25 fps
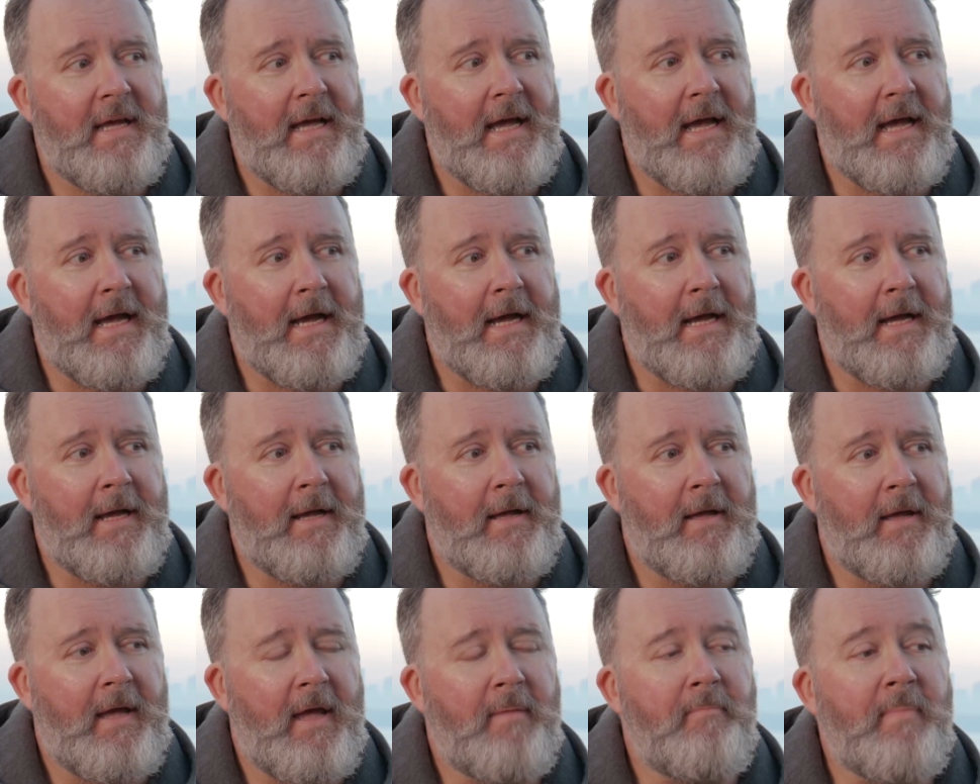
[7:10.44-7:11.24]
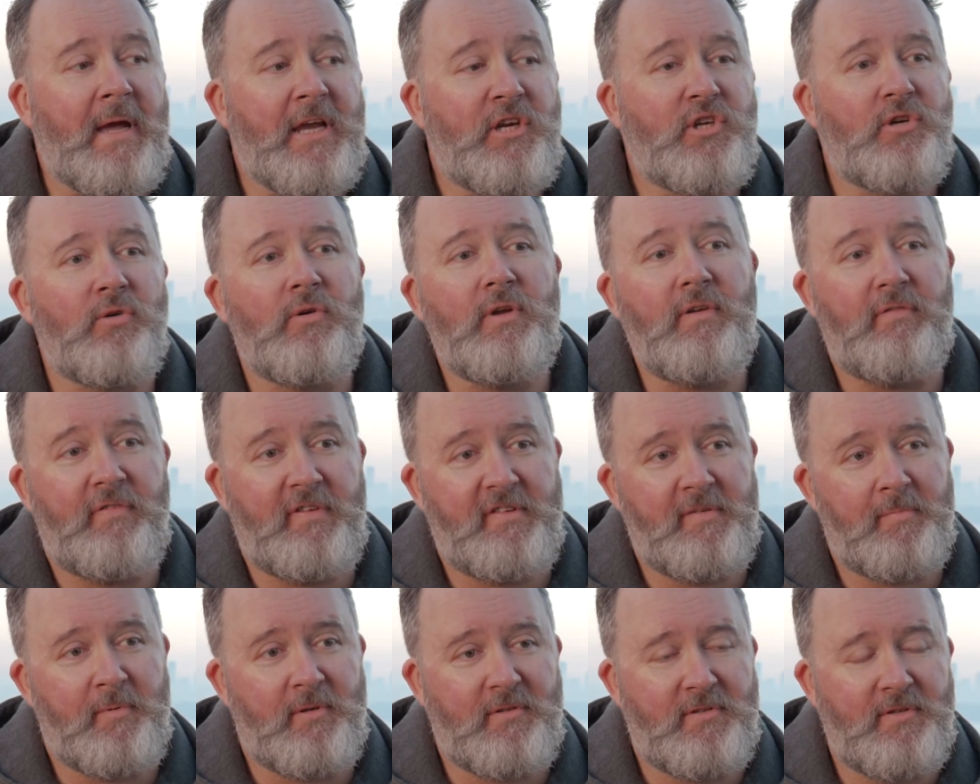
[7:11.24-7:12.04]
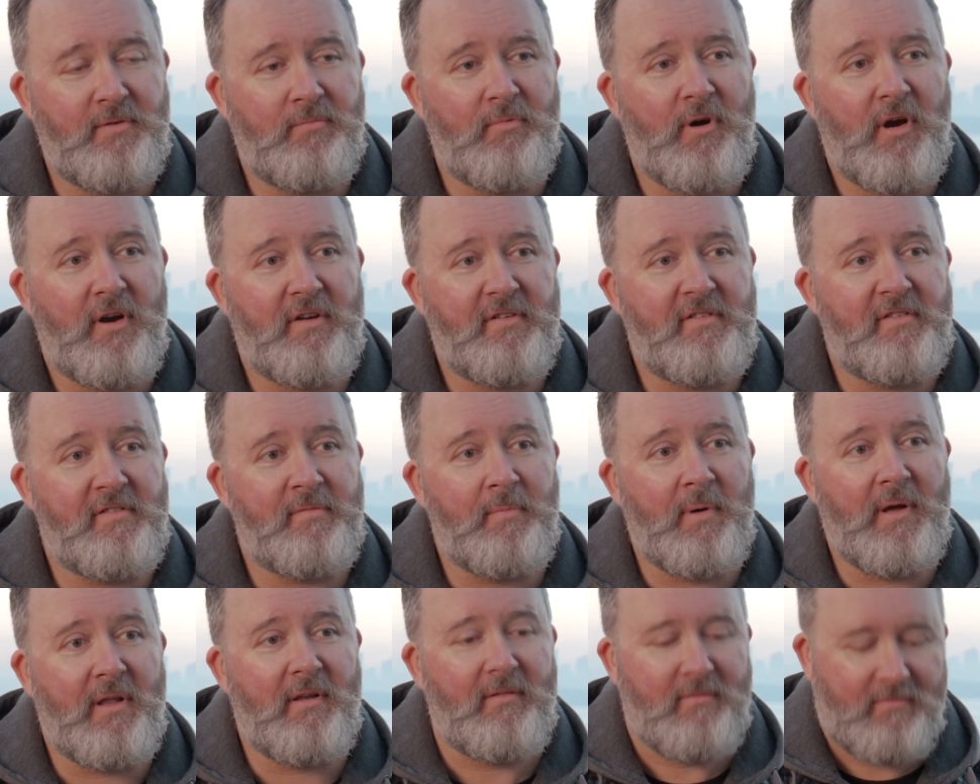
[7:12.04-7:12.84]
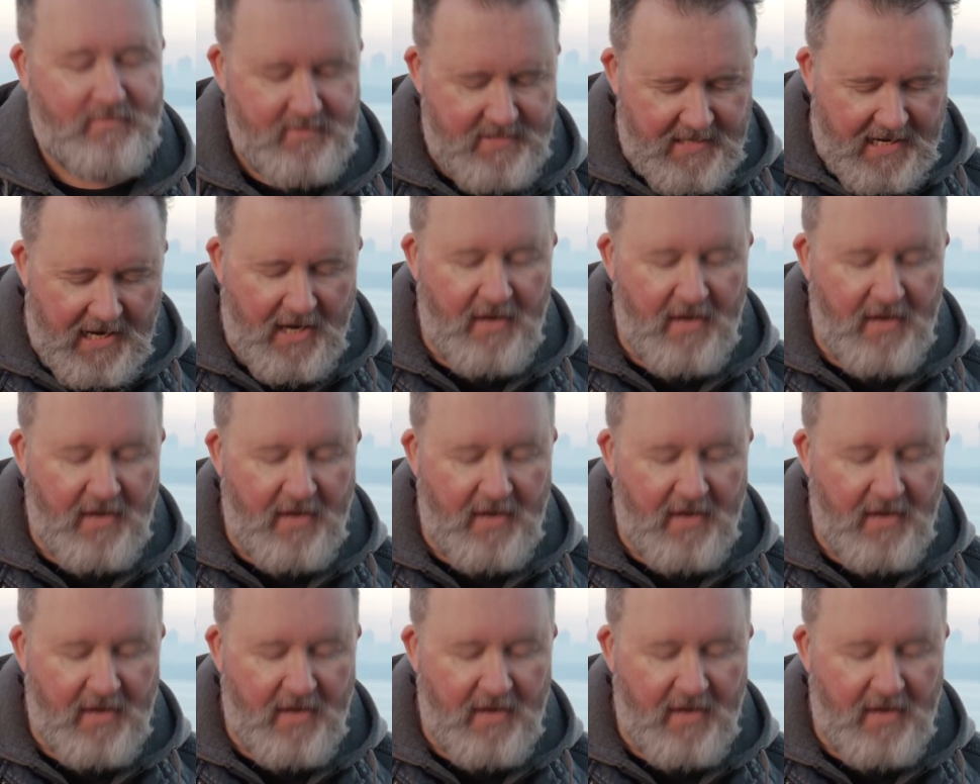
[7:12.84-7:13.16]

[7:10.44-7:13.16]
and make sure you're visible to riders as well. Today